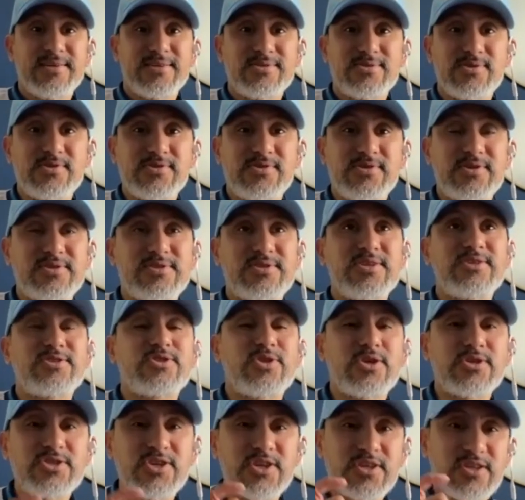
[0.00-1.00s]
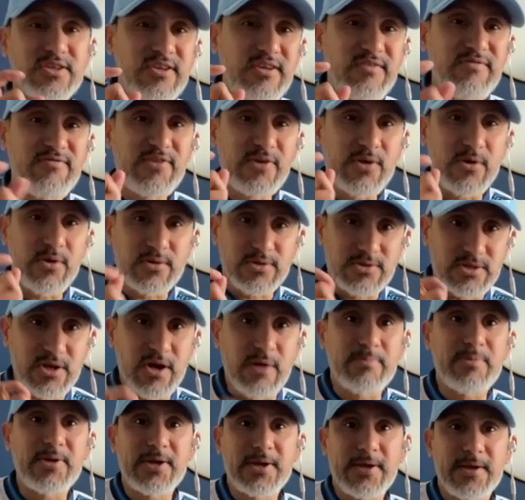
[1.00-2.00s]
This is such a difficult
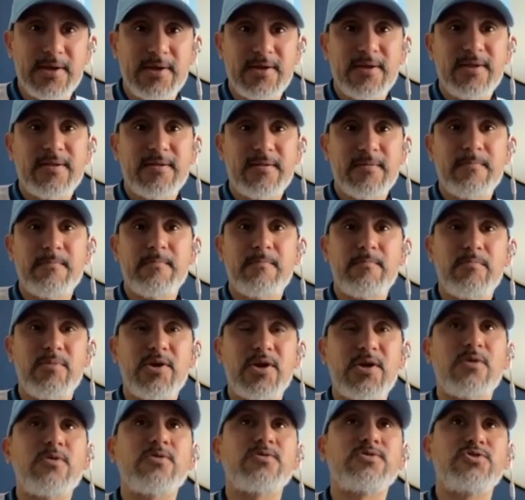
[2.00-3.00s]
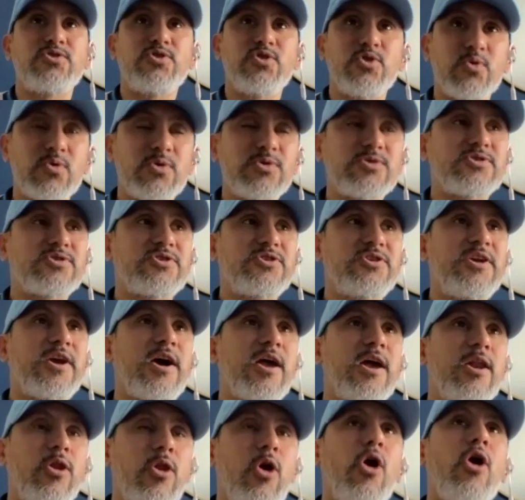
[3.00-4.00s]
topic because you will see
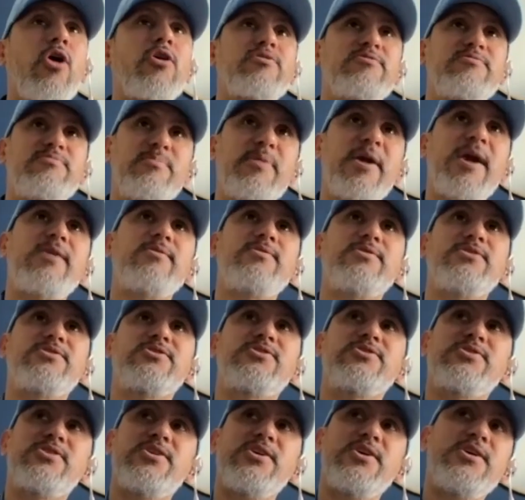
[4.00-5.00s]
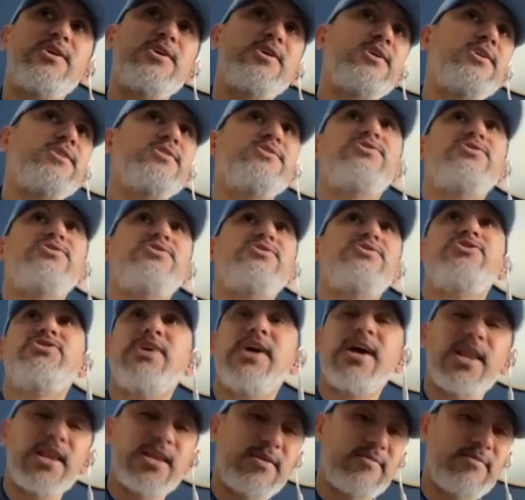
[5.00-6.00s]
a lot of parents
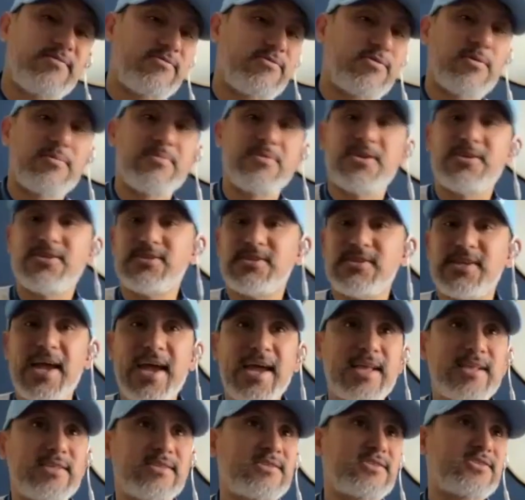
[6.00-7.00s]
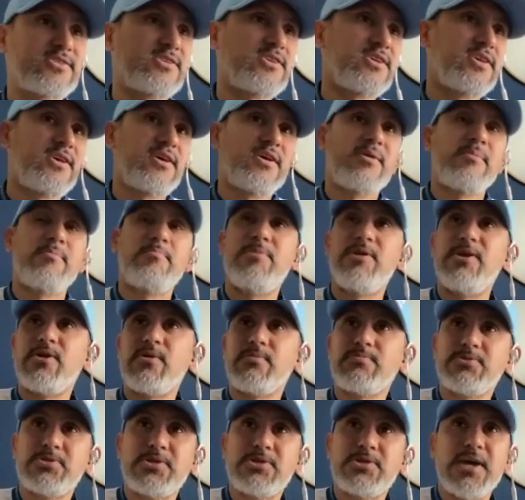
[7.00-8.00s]
yelling from the stands, being
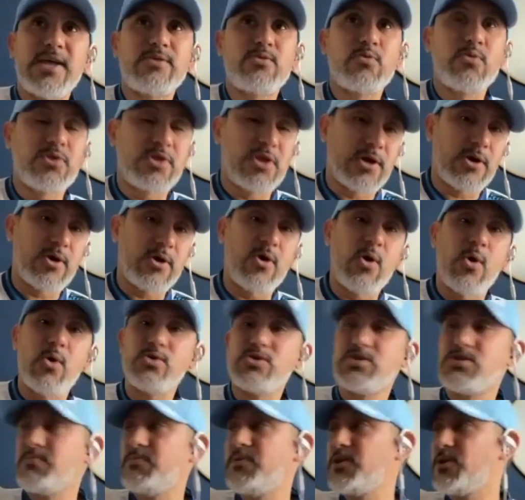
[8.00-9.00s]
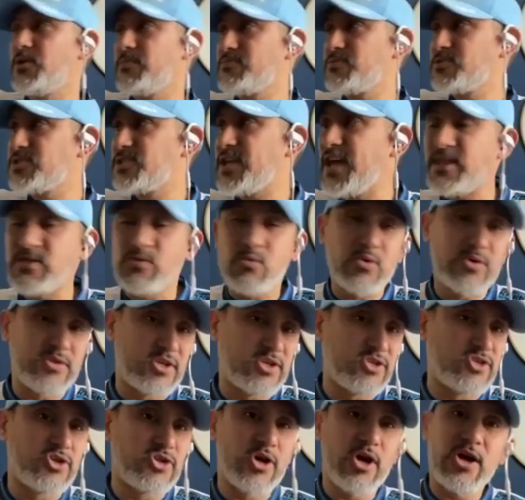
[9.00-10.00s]
upset with the coach, being upset with the
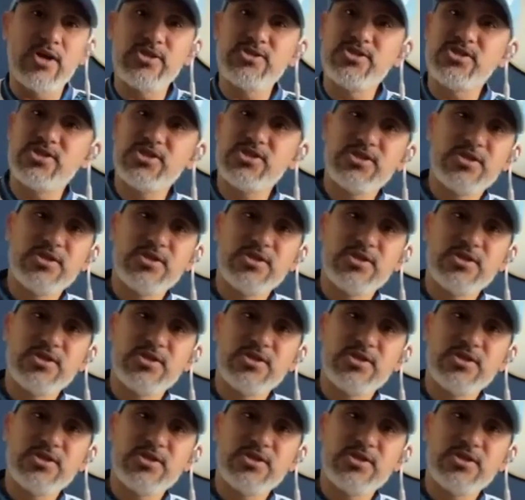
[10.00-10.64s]
judge.